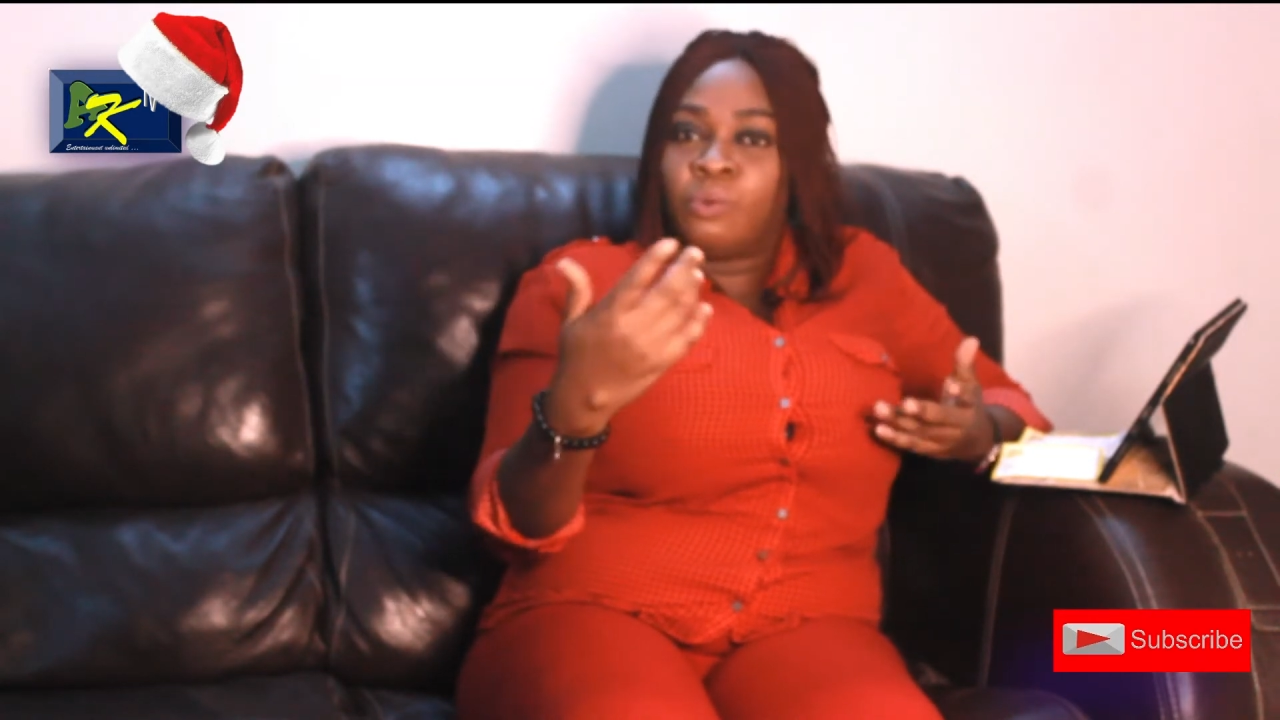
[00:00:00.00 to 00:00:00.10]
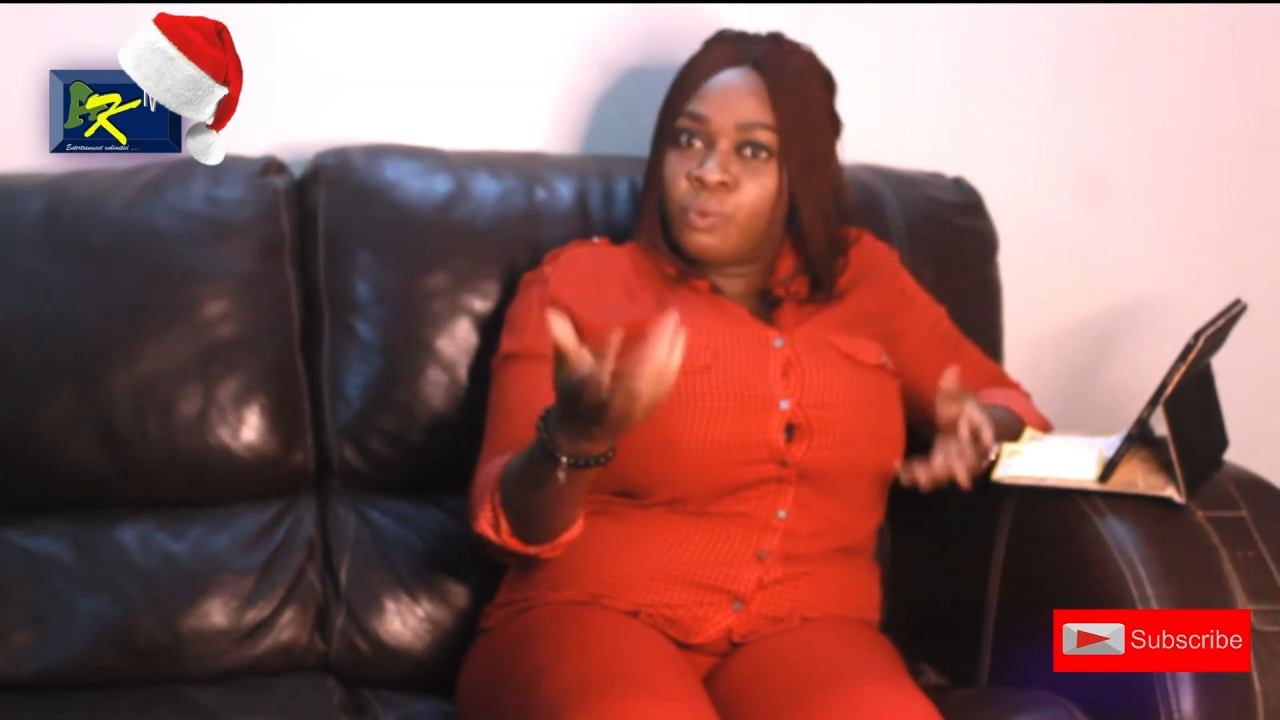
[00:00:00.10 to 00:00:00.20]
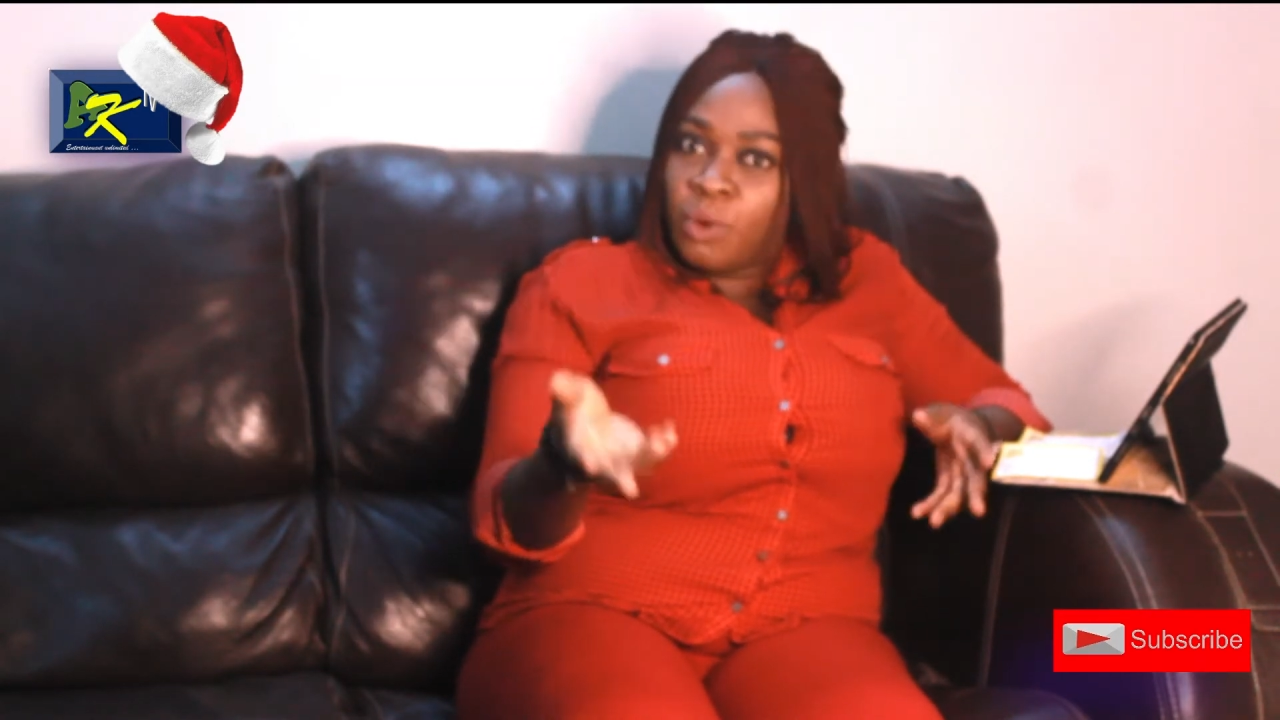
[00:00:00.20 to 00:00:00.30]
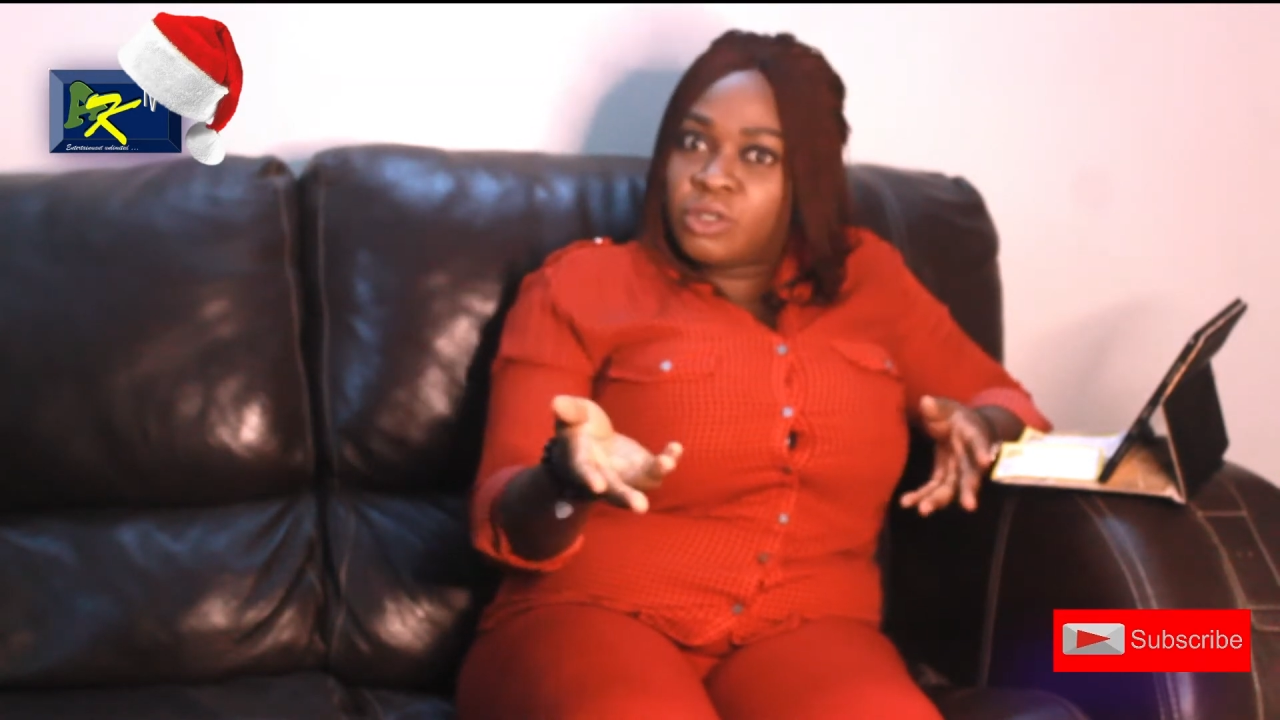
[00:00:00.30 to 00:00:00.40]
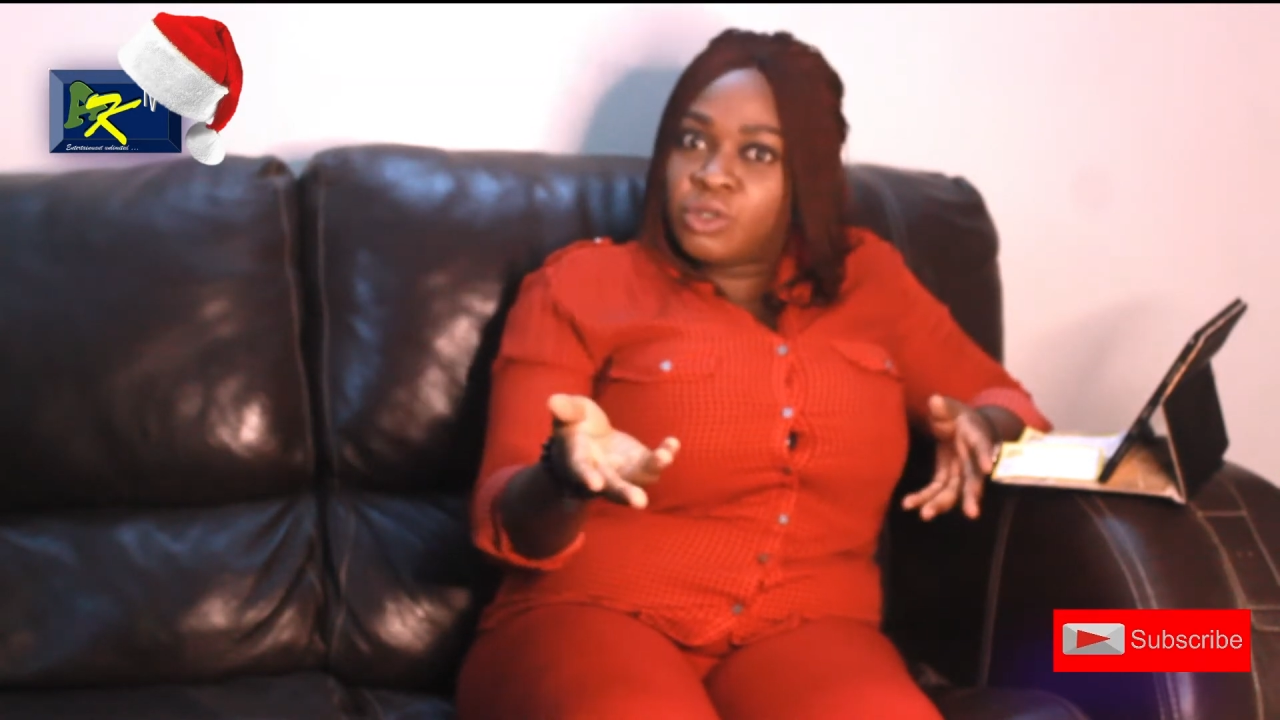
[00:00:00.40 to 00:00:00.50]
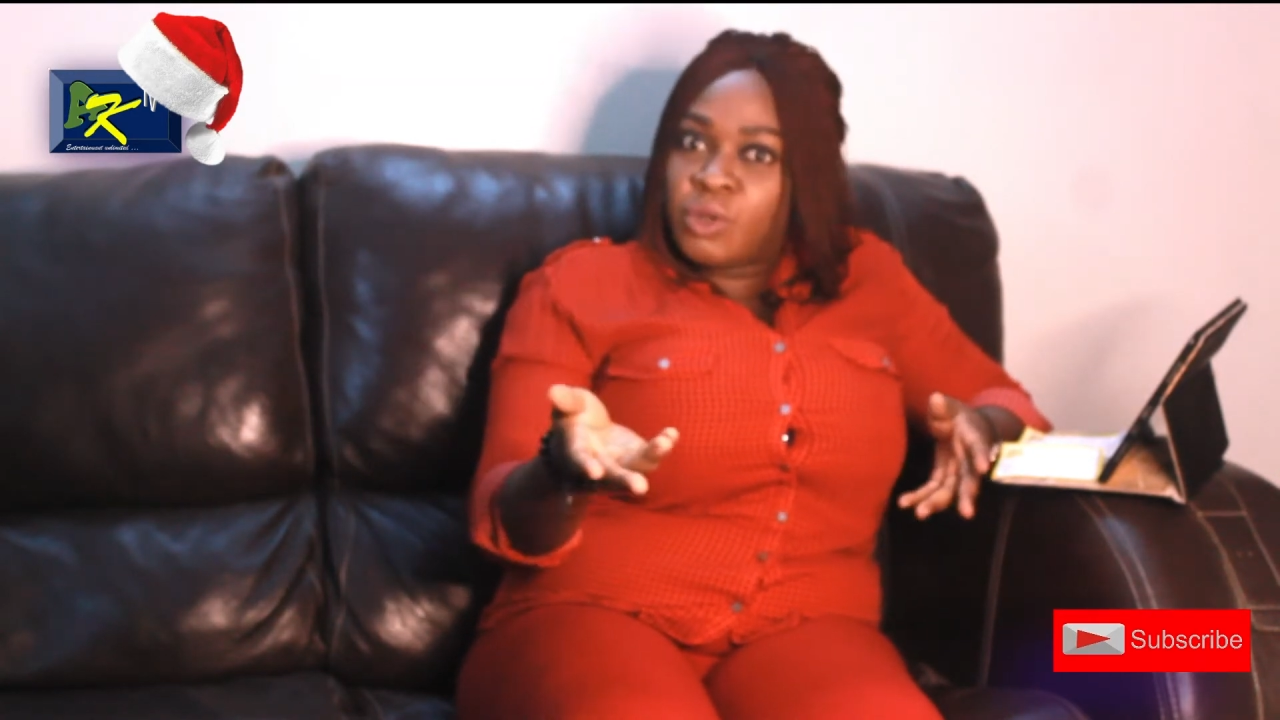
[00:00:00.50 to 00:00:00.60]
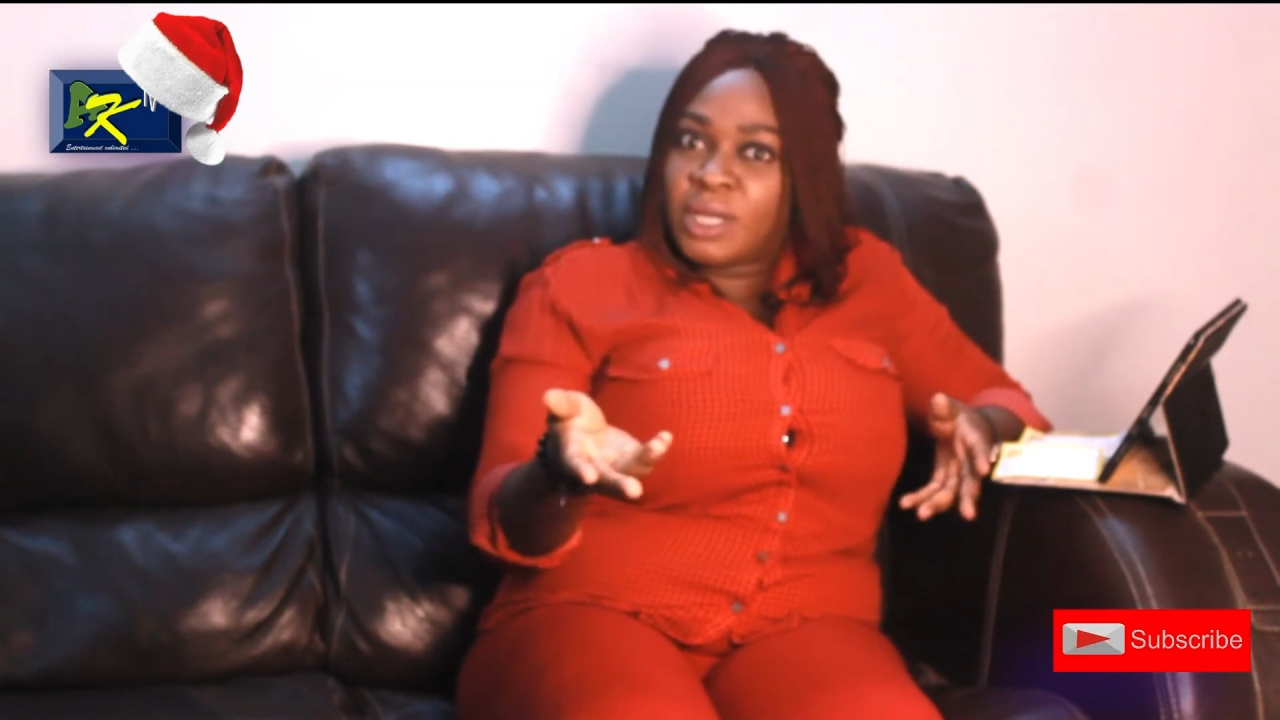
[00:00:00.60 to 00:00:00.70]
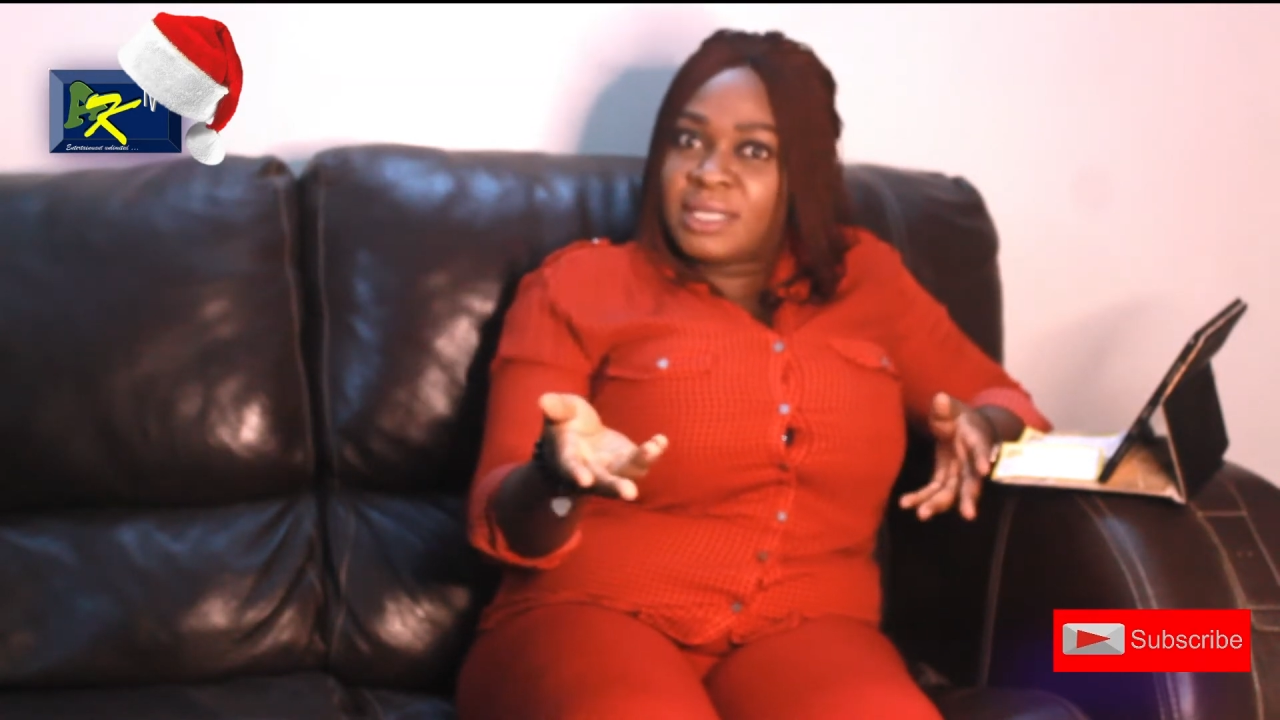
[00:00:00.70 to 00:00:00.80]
What do you